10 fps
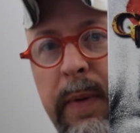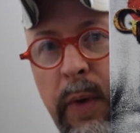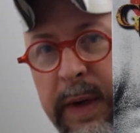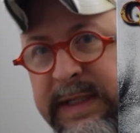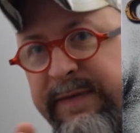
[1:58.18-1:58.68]

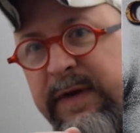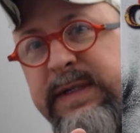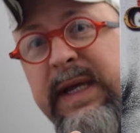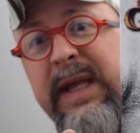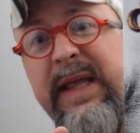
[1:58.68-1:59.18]
points of
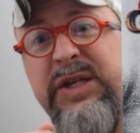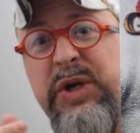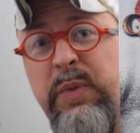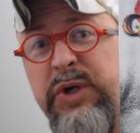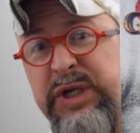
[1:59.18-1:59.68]

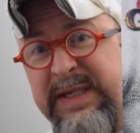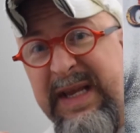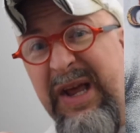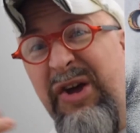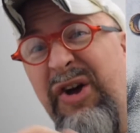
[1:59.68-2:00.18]
articulation, which is
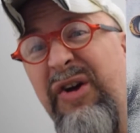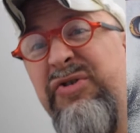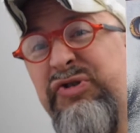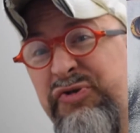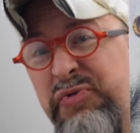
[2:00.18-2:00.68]

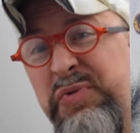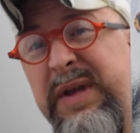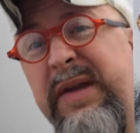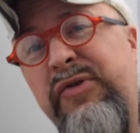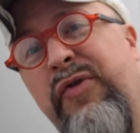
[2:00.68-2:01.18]

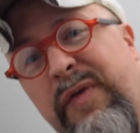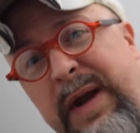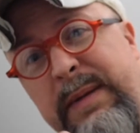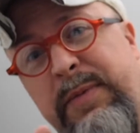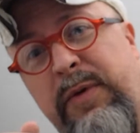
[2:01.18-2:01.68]
truly
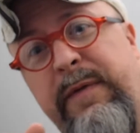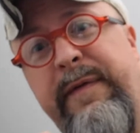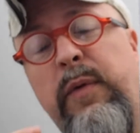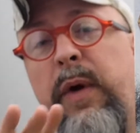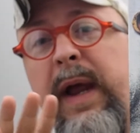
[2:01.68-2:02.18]
incredible
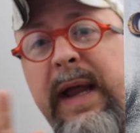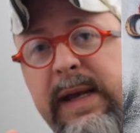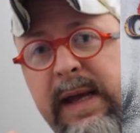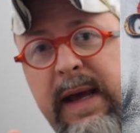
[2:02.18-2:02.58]
for any